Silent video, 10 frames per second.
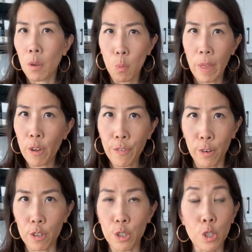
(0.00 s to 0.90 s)
weather
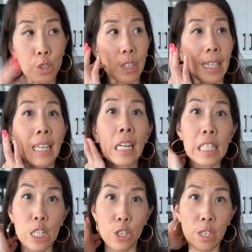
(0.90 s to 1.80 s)
first, usually
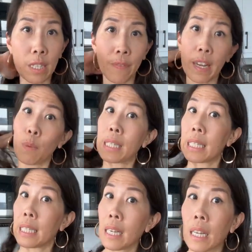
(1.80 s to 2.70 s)
conditions, if anyone's
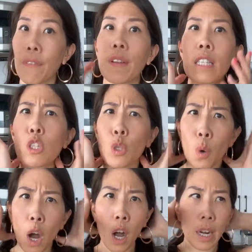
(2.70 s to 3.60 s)
sick, if it's
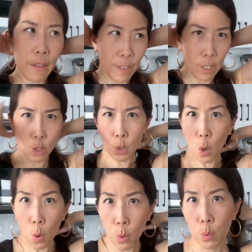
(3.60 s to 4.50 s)
too hot, if it's
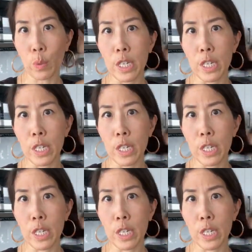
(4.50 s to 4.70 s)
cold,